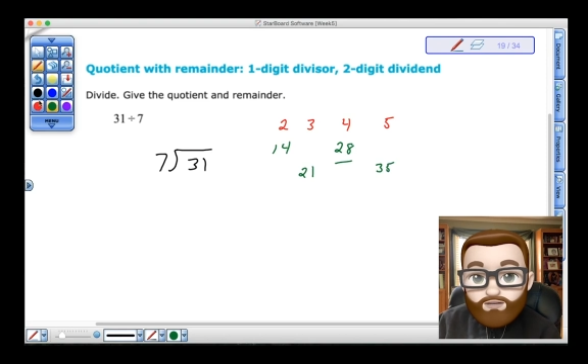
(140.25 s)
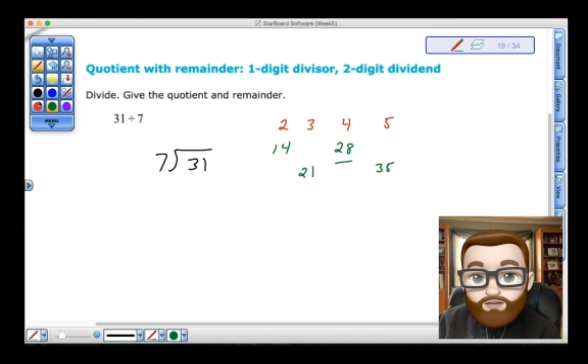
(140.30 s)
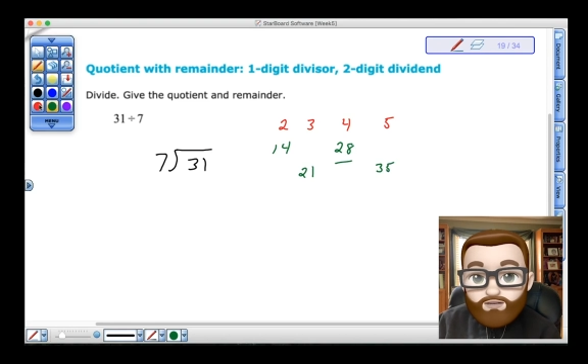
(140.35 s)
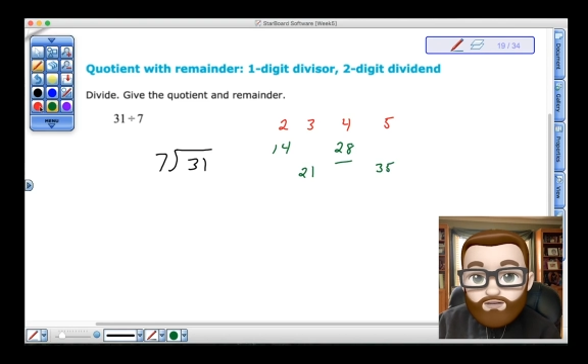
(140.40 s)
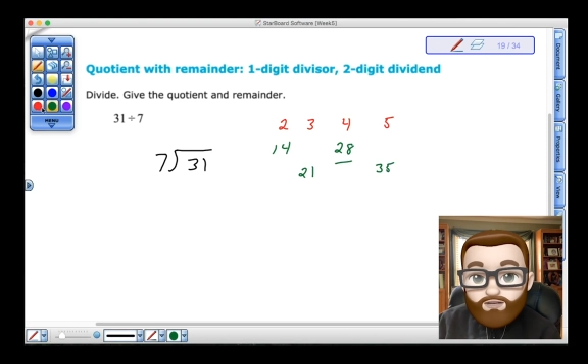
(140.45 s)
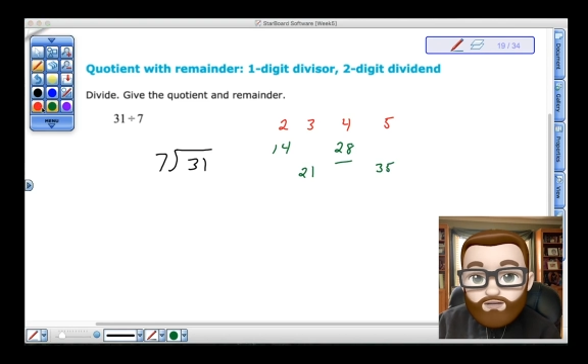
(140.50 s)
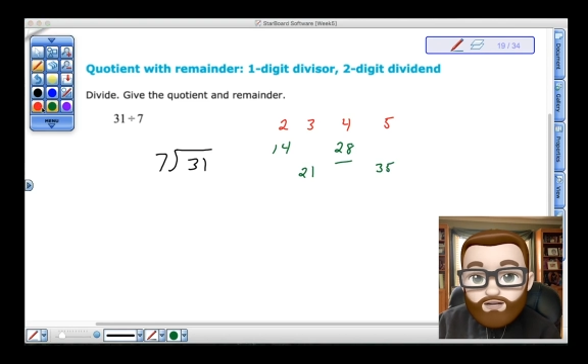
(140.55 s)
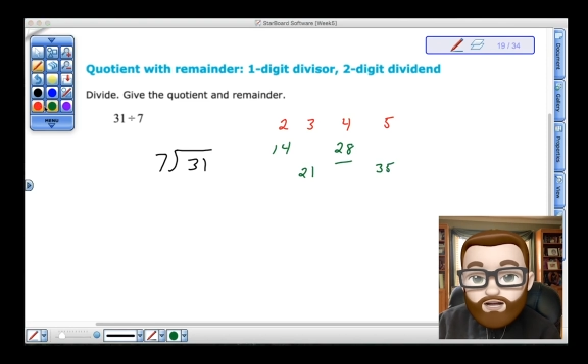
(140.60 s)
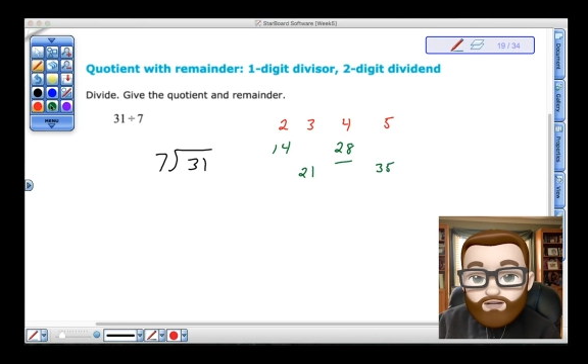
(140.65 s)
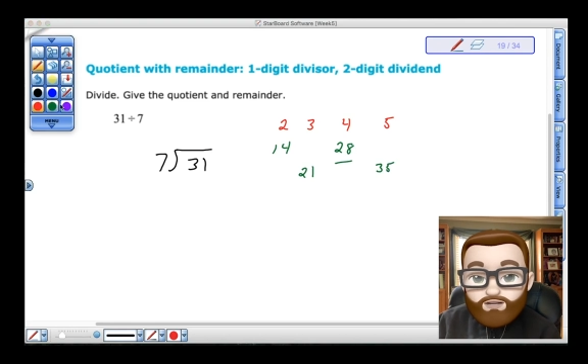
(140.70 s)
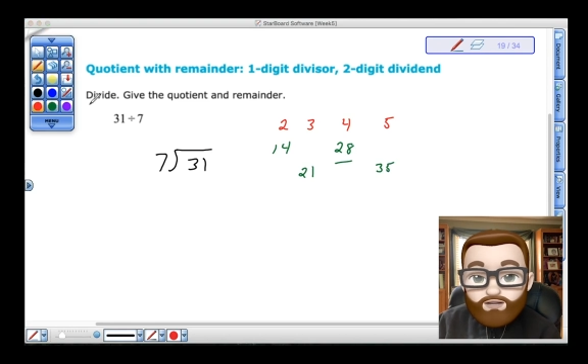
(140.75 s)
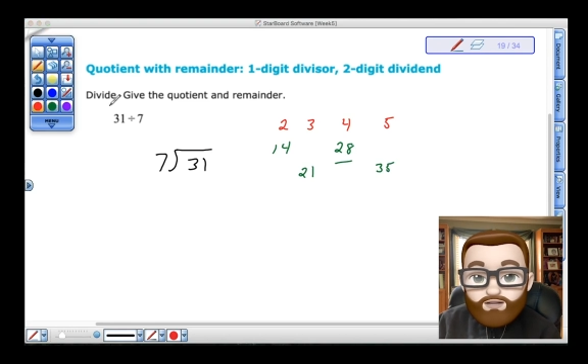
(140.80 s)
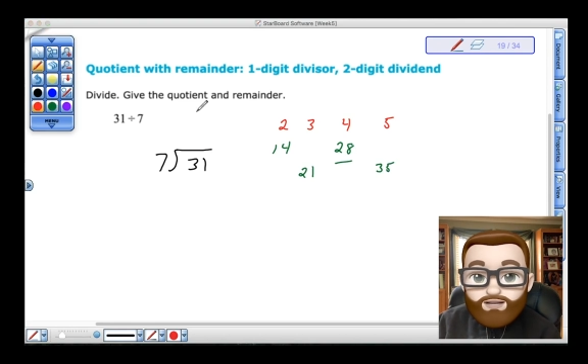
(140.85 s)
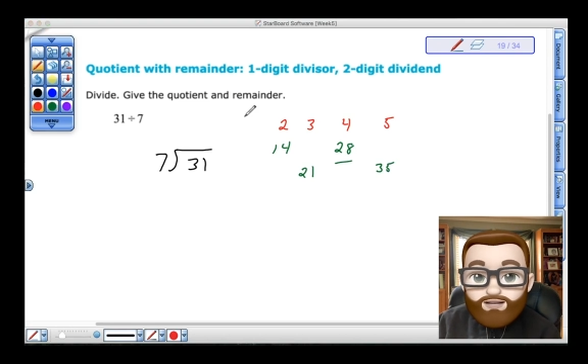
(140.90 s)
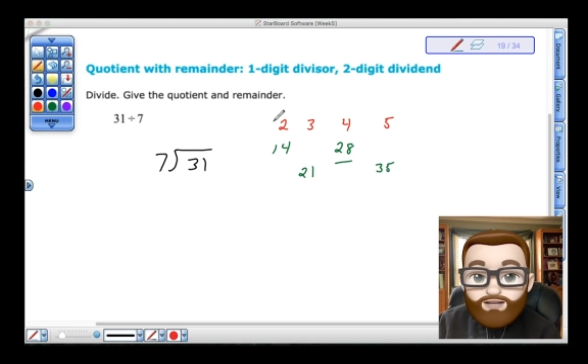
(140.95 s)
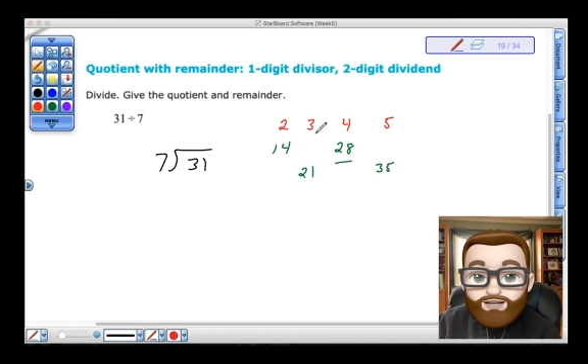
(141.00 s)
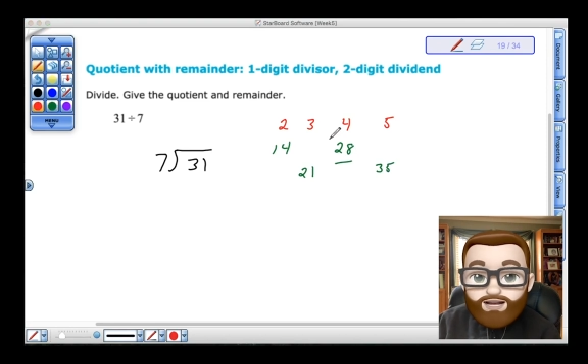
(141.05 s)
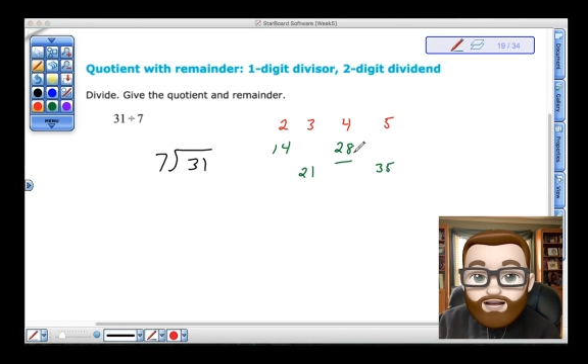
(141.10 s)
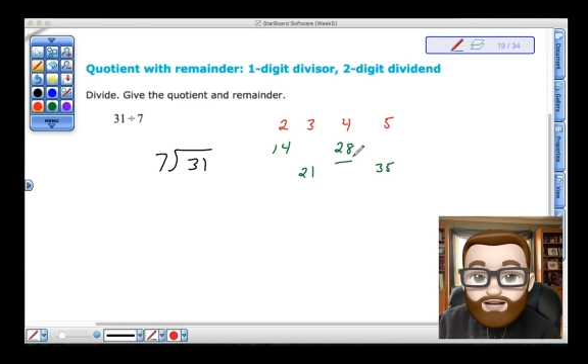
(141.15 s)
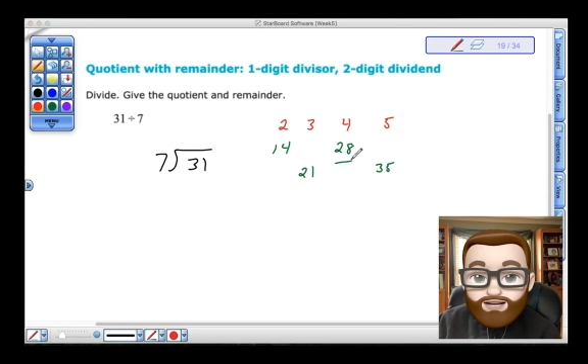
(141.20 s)
now I'm going
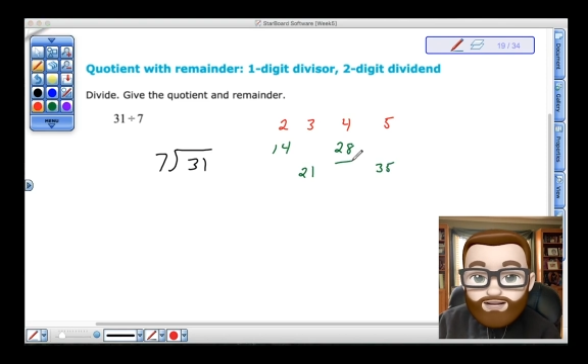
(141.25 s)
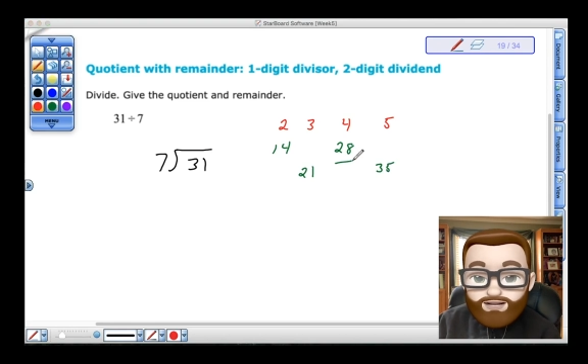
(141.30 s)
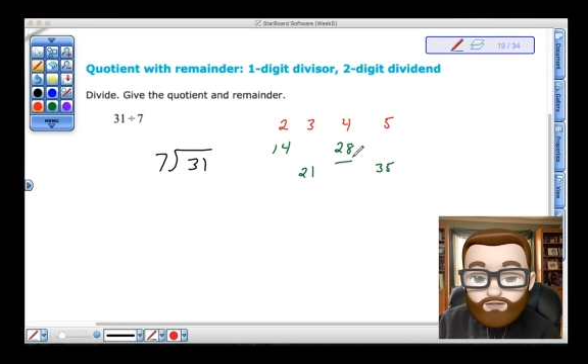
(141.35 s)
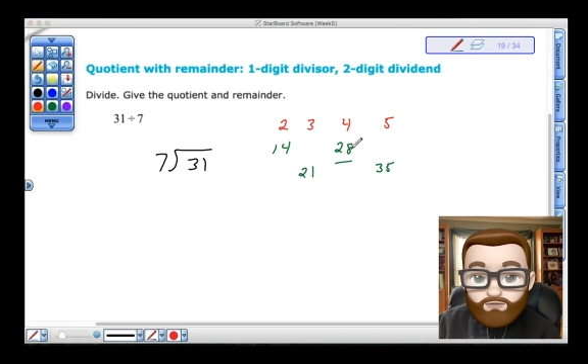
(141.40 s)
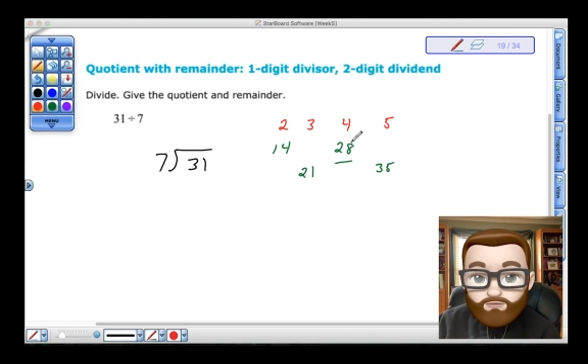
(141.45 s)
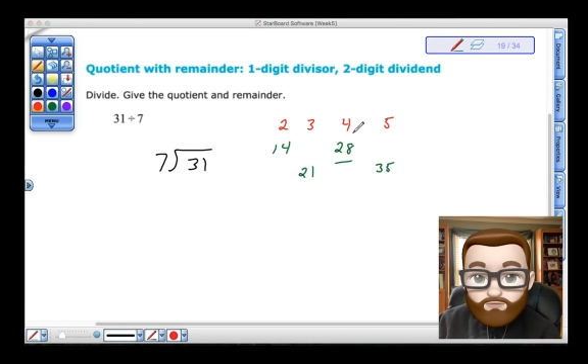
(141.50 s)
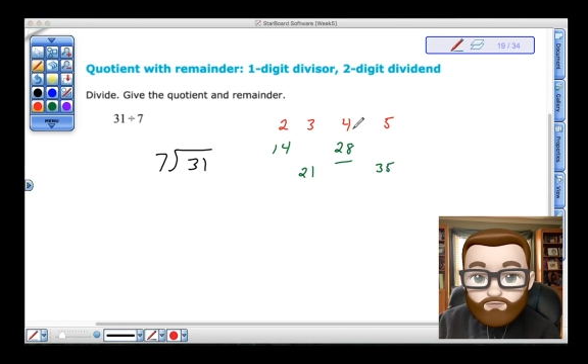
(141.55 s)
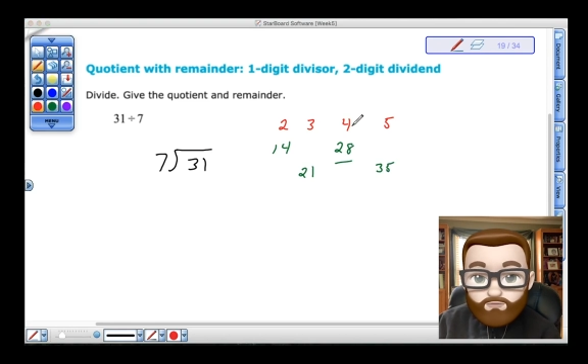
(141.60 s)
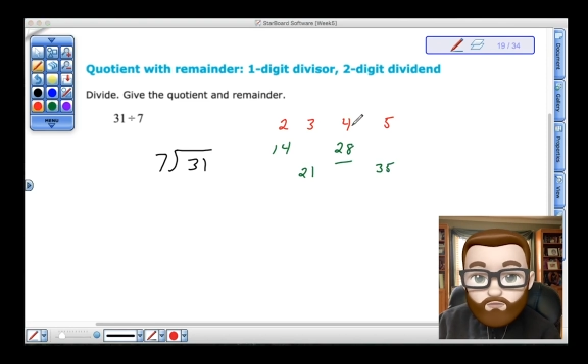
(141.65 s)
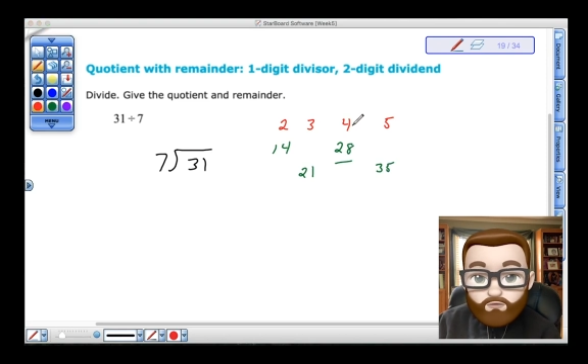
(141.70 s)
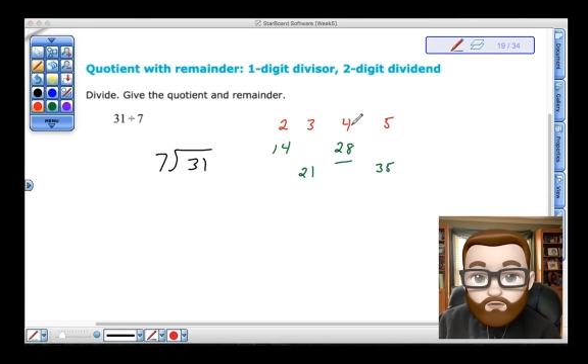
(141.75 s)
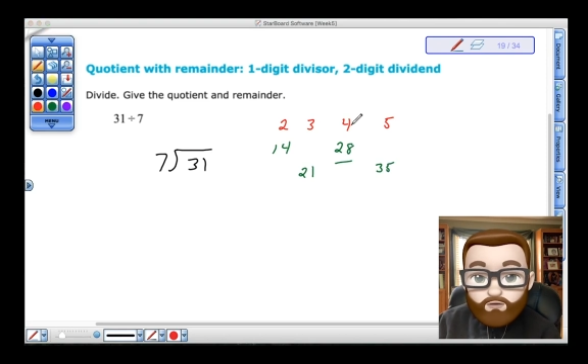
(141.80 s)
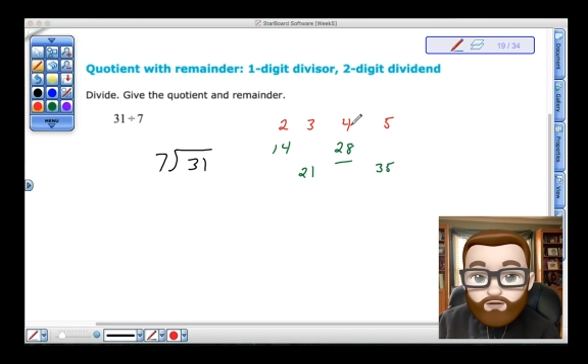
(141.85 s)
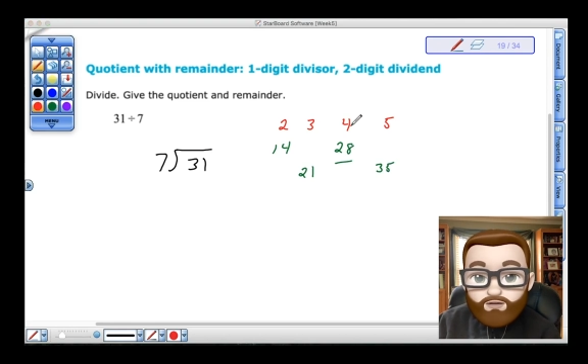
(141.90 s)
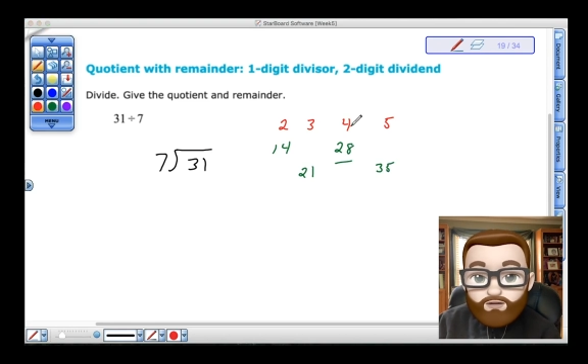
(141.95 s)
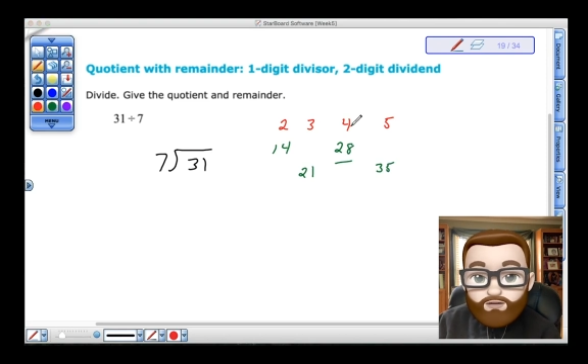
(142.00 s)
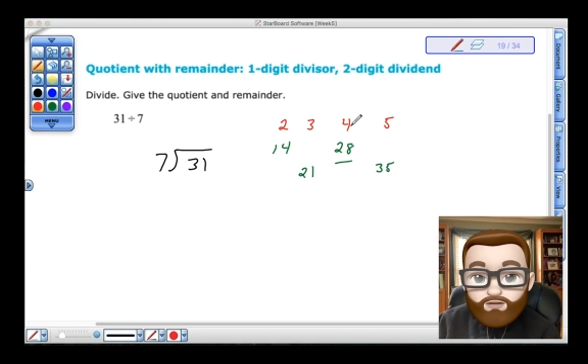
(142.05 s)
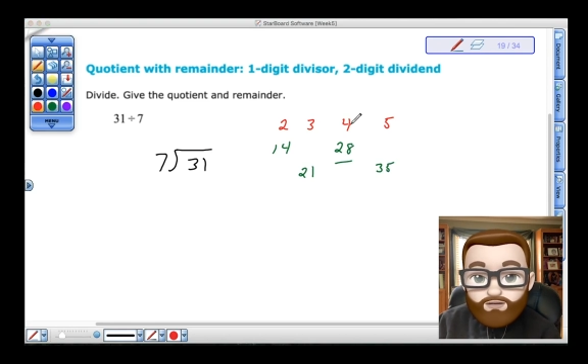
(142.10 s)
to take the 4,